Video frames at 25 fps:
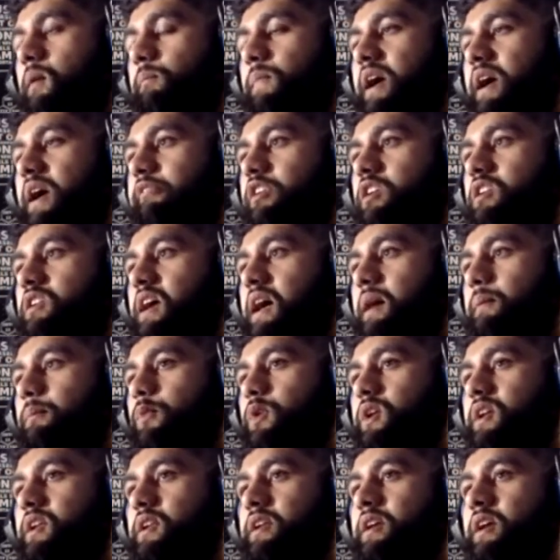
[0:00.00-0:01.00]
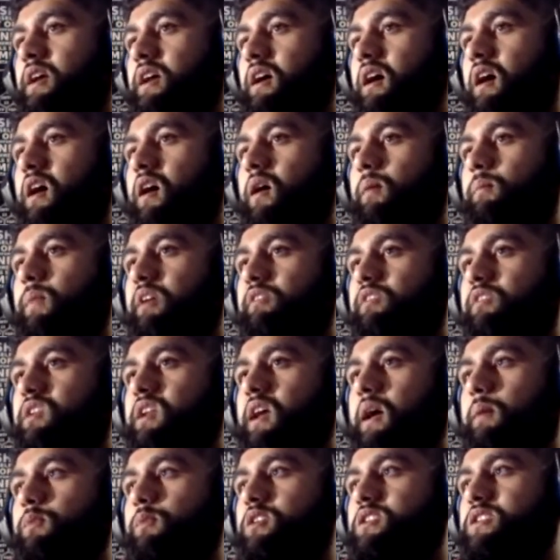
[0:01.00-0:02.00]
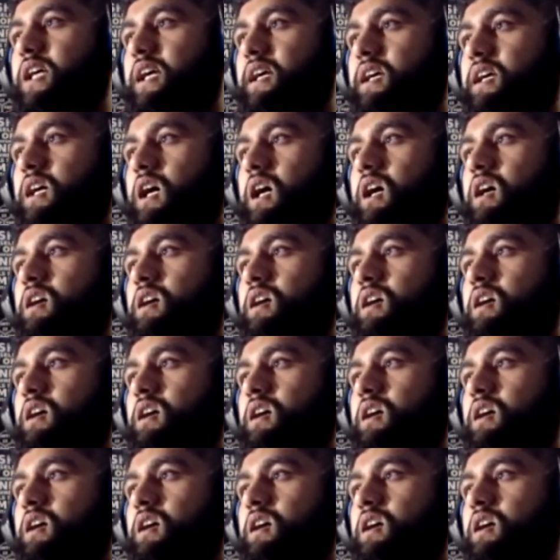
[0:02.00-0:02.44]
Every time we check